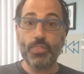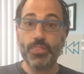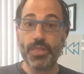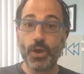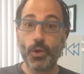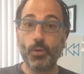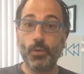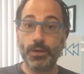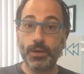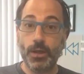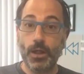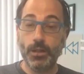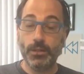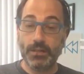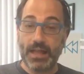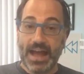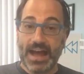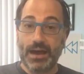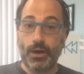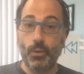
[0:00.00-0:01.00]
they're going to
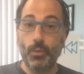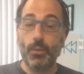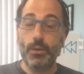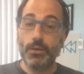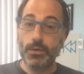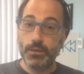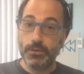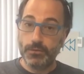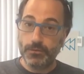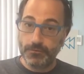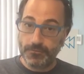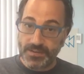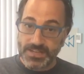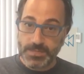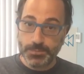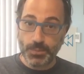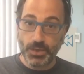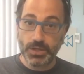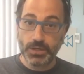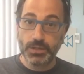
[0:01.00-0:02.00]
allow
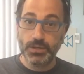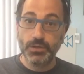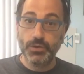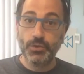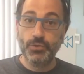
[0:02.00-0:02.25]
Facebook